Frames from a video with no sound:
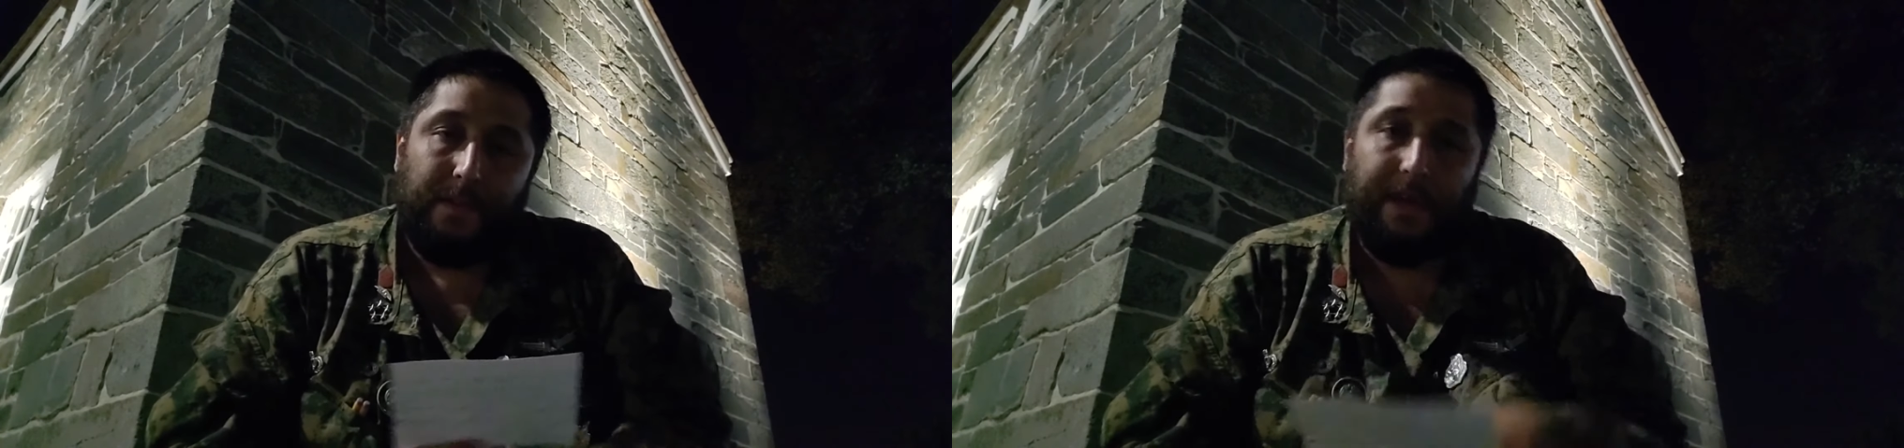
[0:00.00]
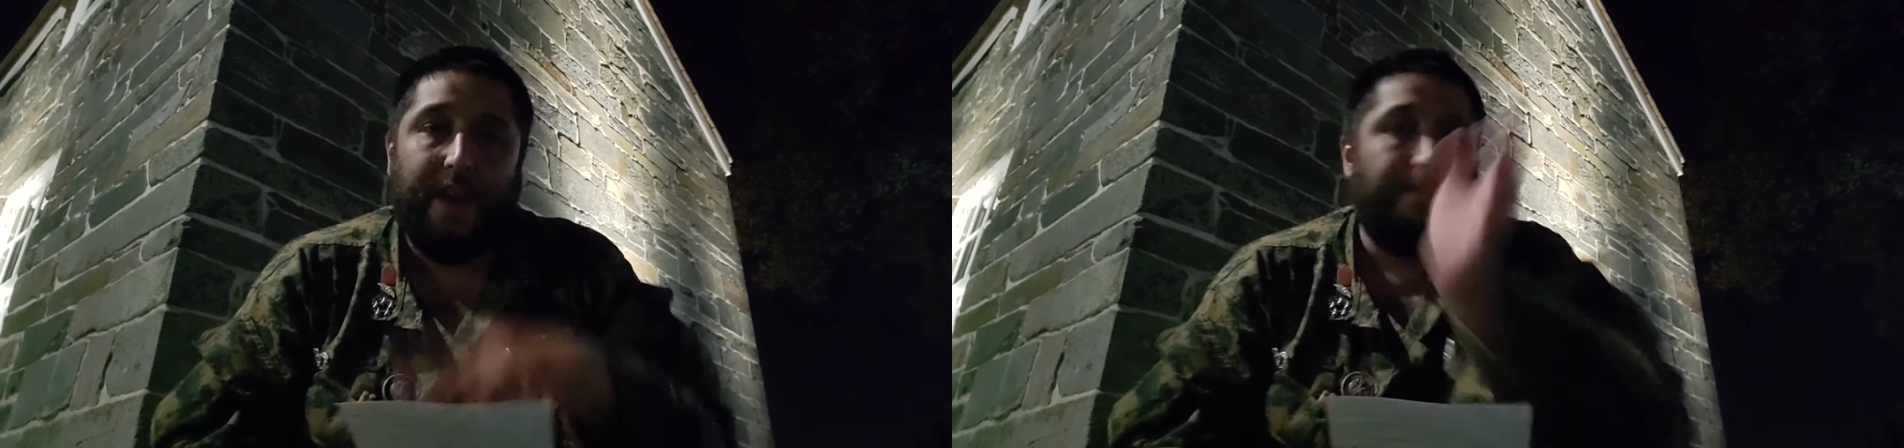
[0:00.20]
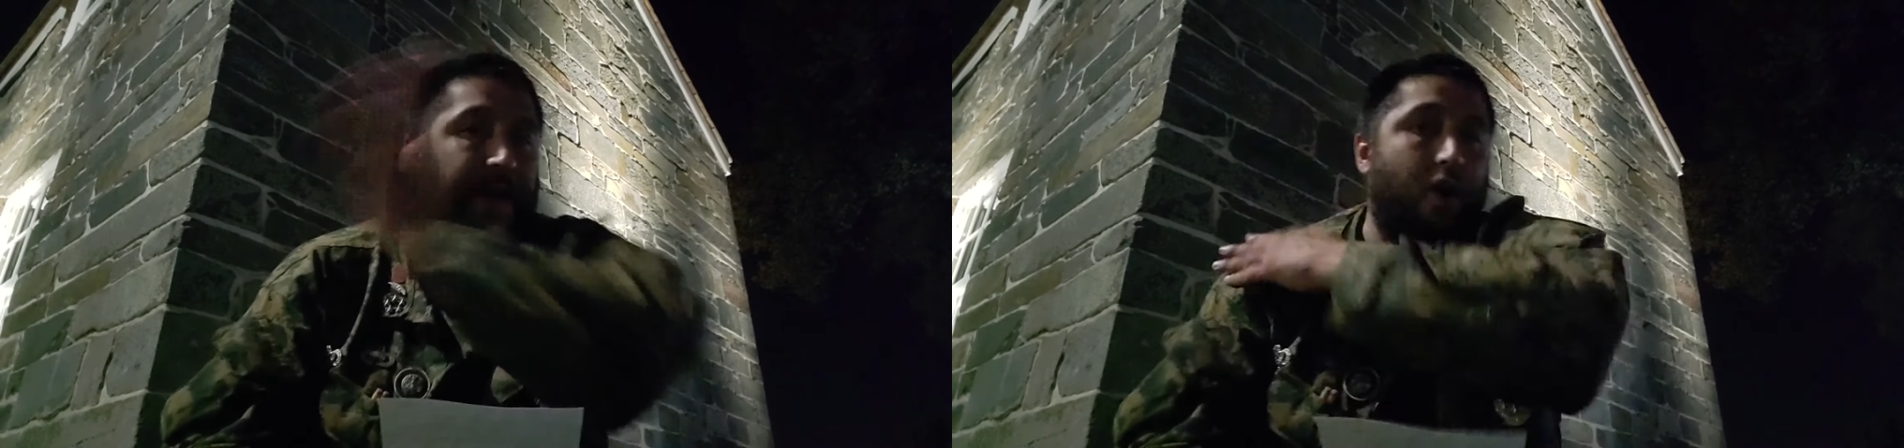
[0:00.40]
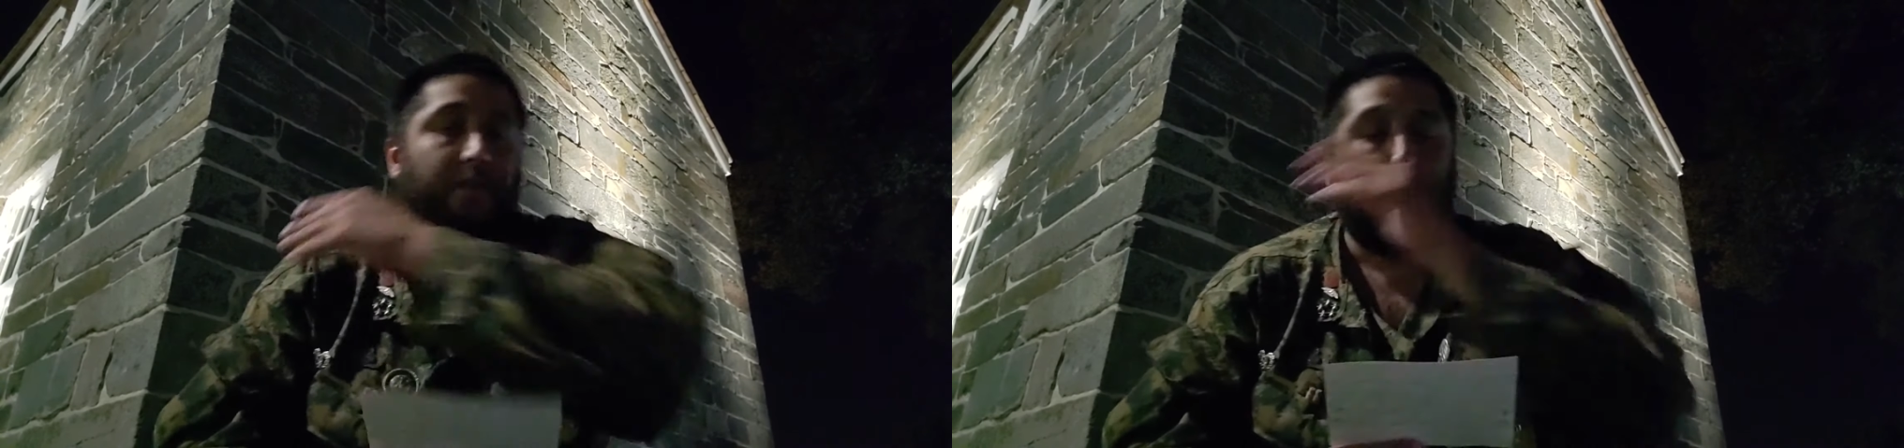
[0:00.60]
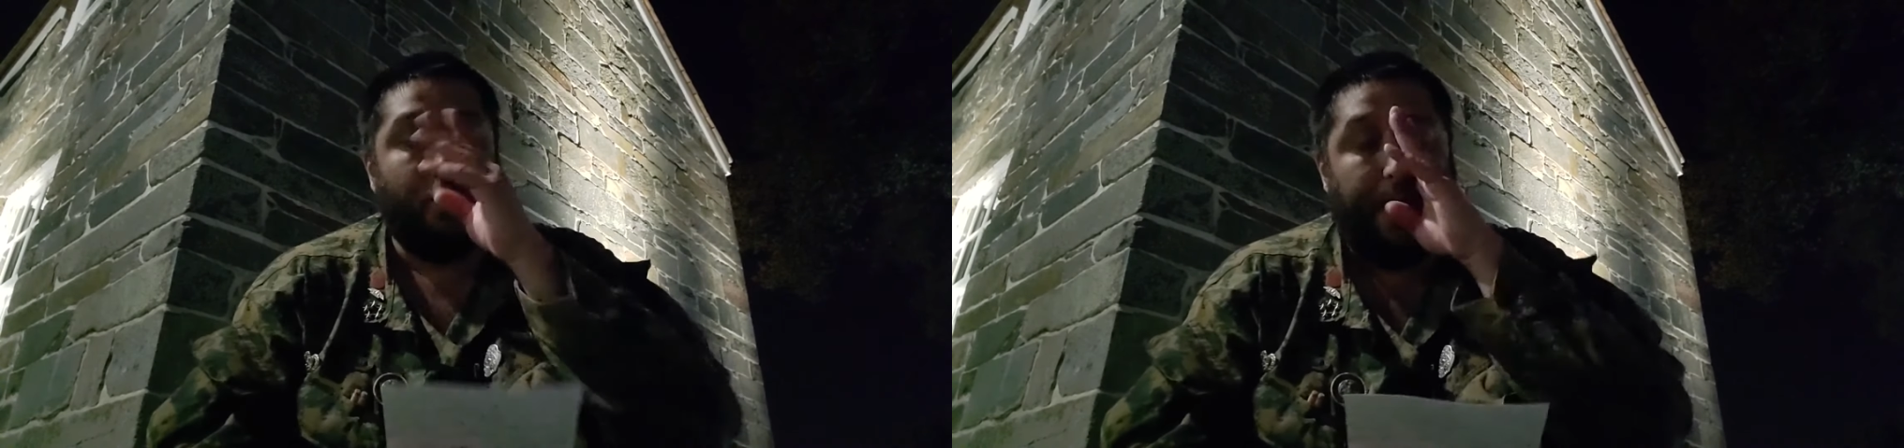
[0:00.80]
that had been
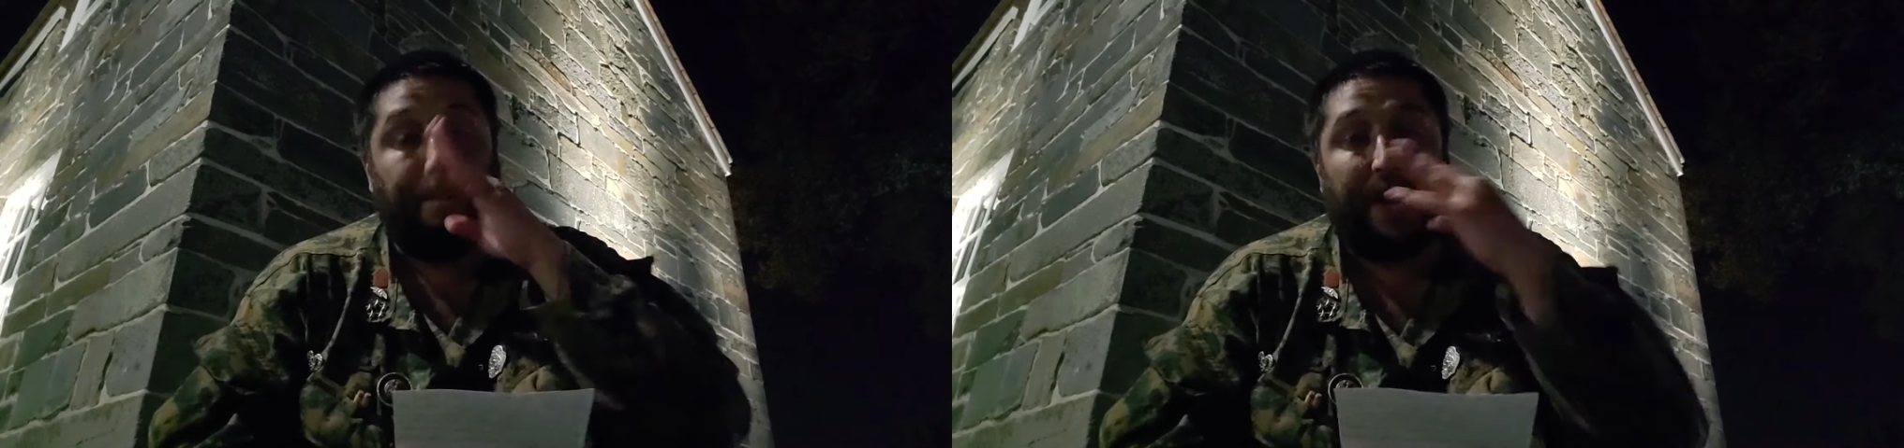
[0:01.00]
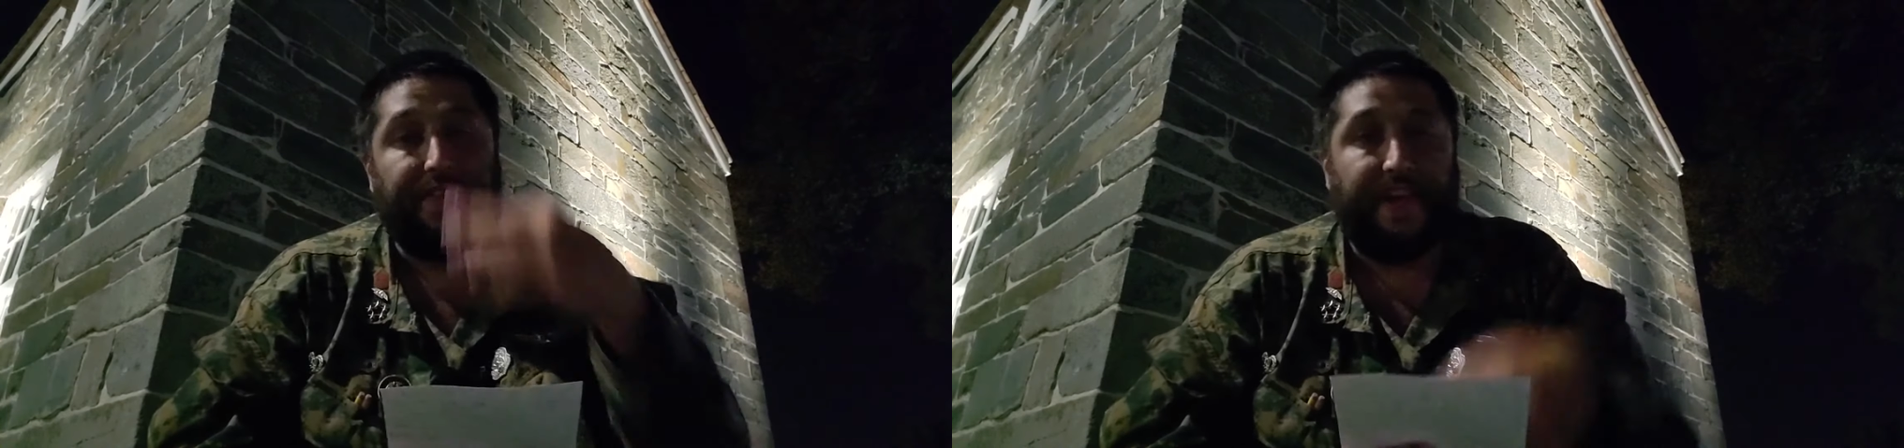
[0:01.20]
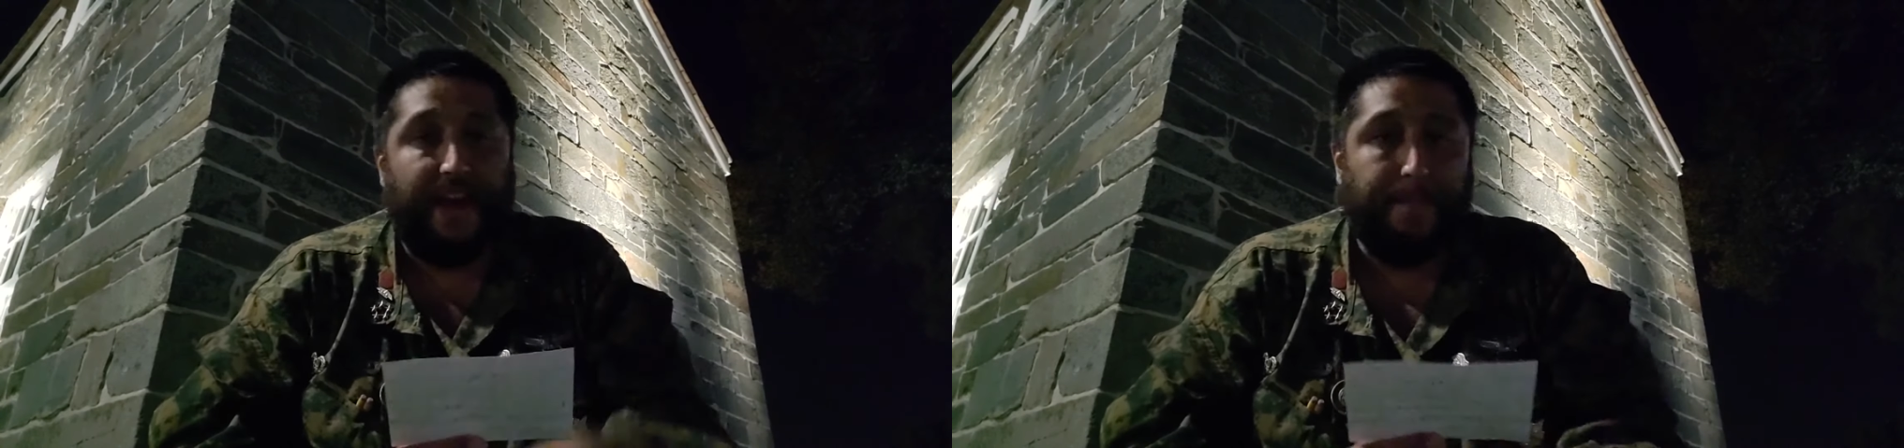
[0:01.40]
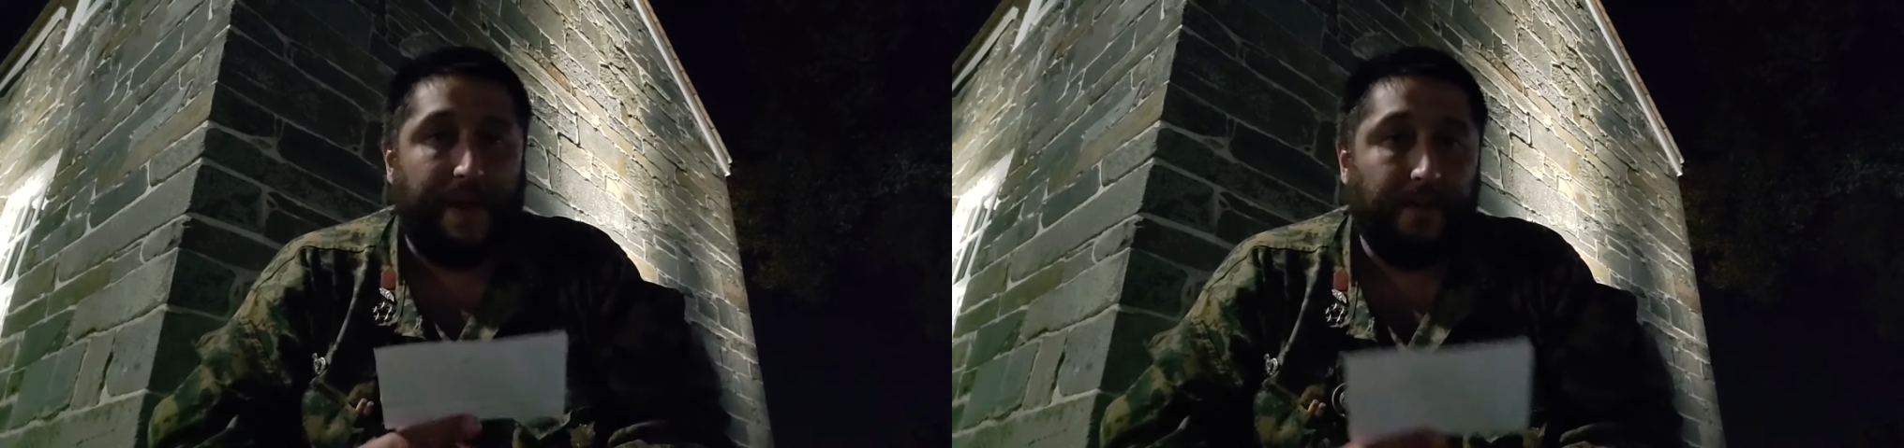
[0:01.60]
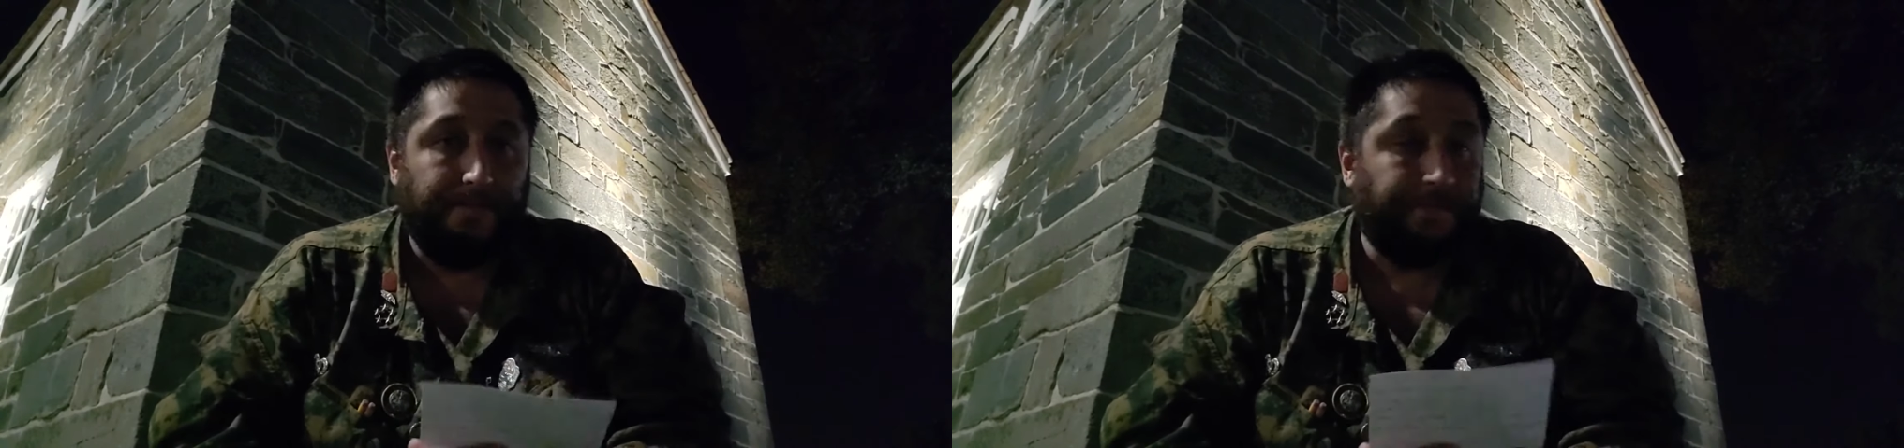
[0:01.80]
overrun by the enemy.